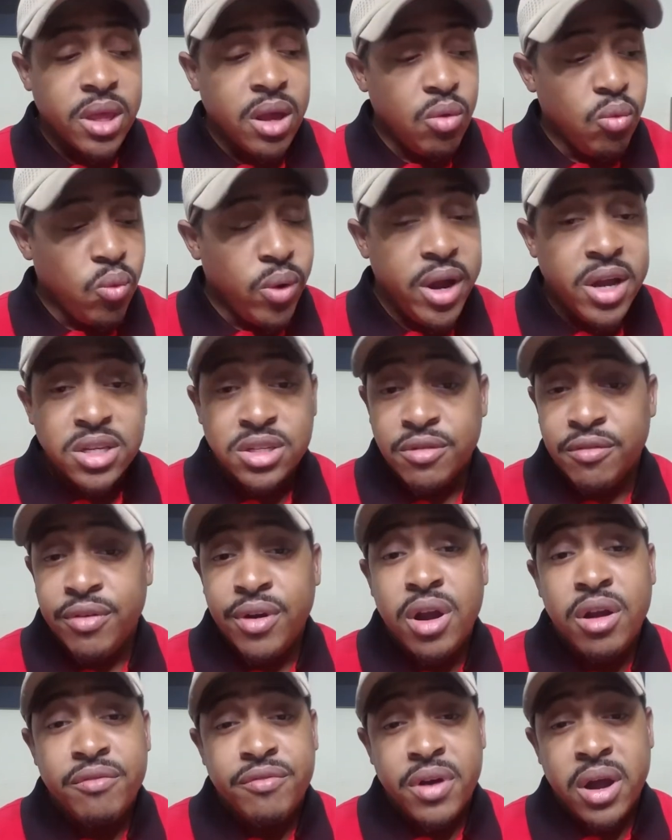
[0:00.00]
ways of
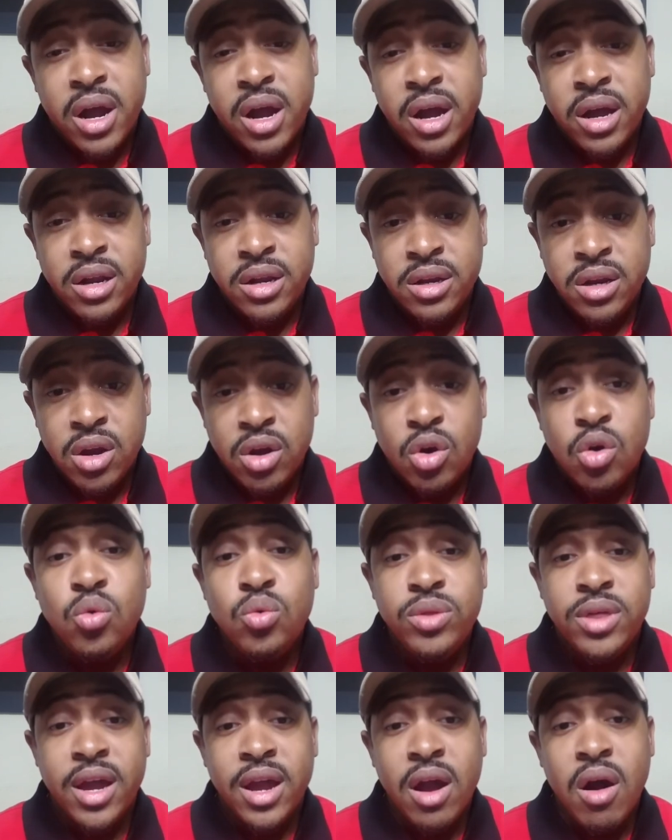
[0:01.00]
verifying
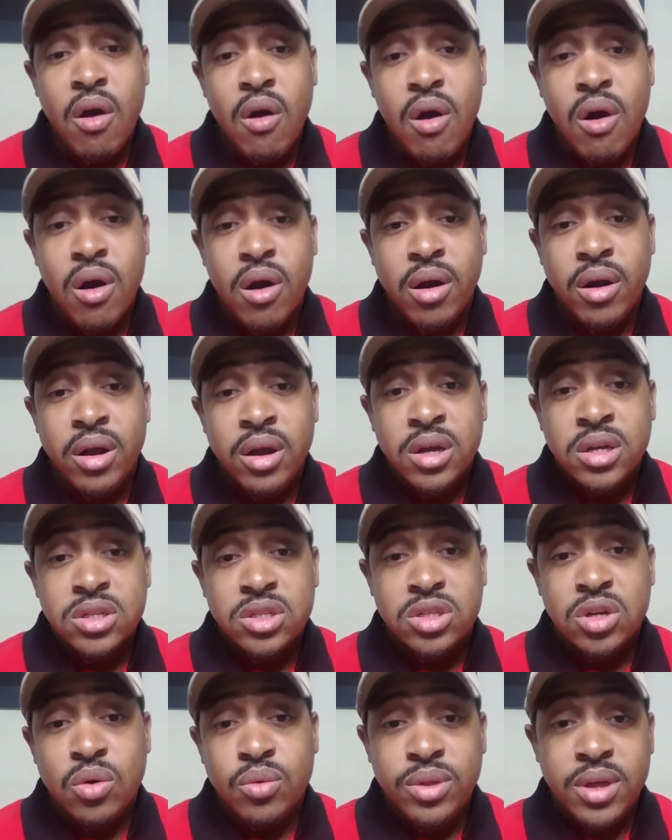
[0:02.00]
who they are,
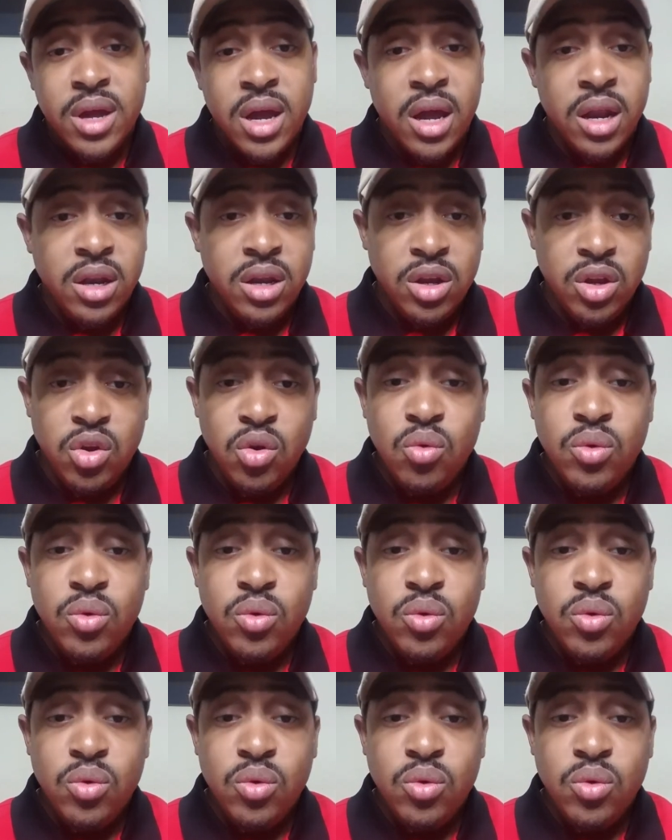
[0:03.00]
so that you